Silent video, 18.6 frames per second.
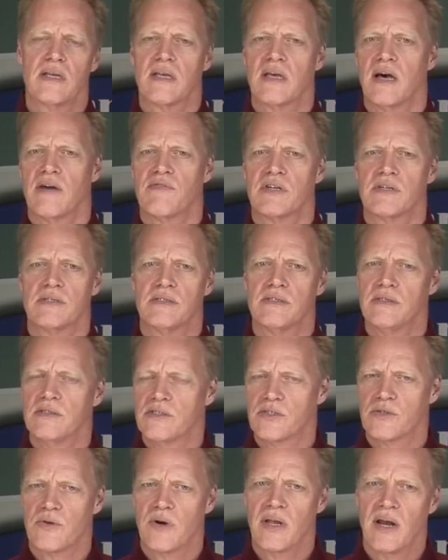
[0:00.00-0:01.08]
covered
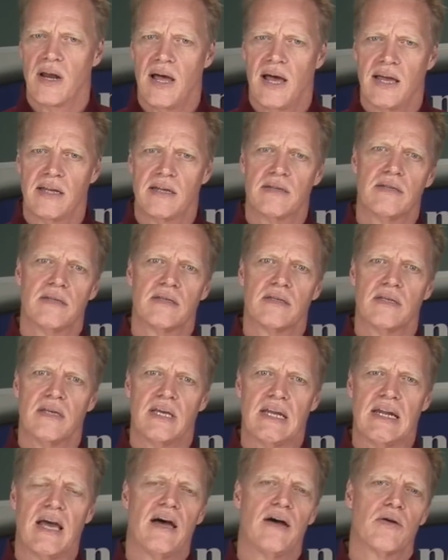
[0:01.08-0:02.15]
stray light
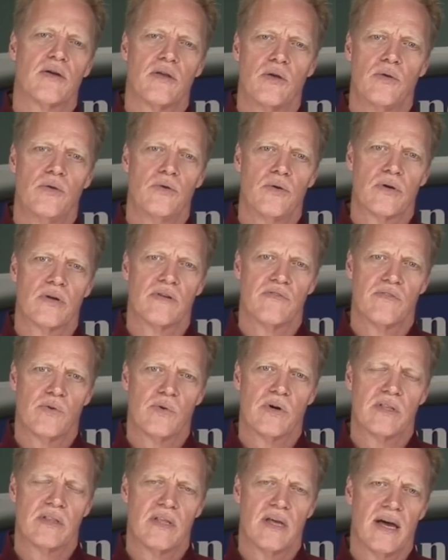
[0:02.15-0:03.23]
and how you can
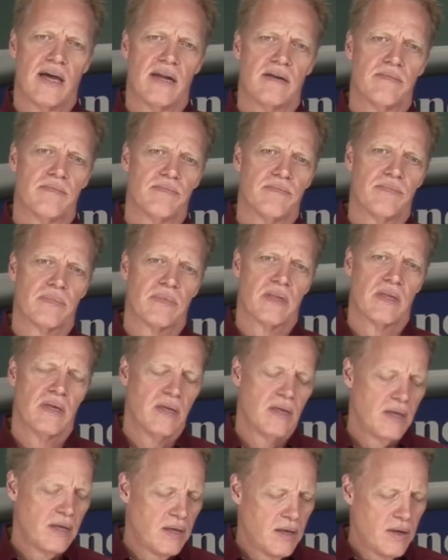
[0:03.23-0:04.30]
avoid that.
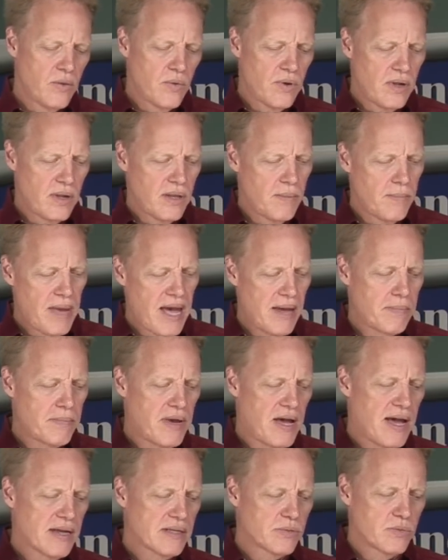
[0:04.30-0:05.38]
Well, a matte
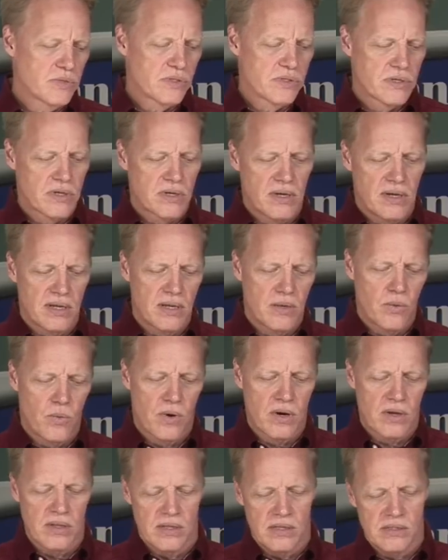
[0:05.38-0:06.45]
box will certainly
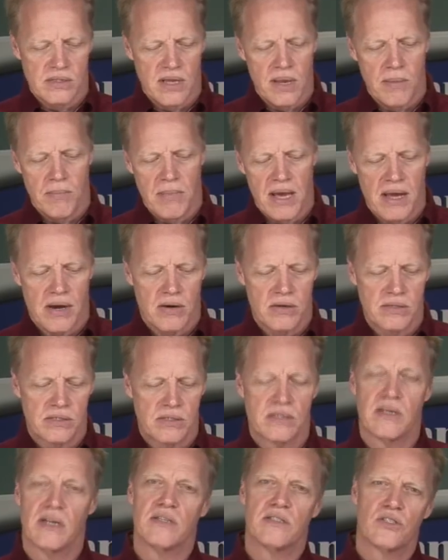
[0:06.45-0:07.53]
work in the same manner as a
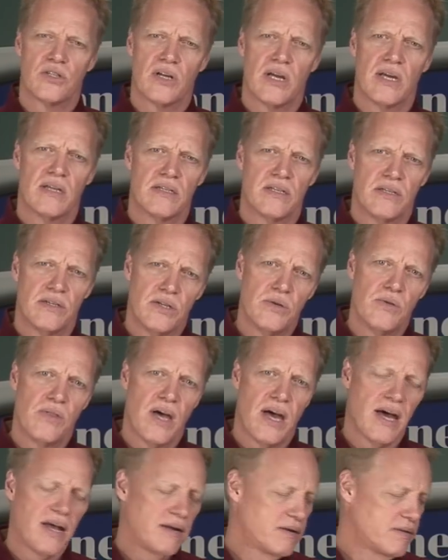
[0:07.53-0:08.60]
sunshade to do
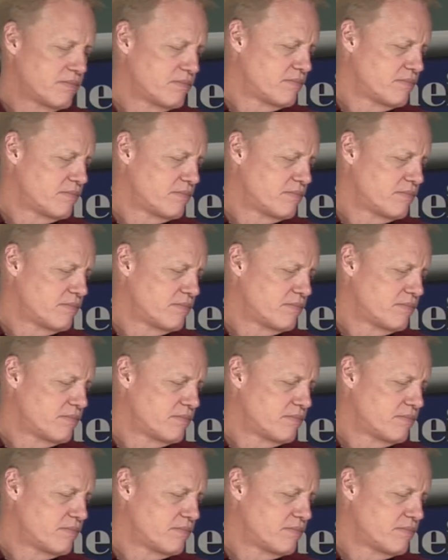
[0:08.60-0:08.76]
that.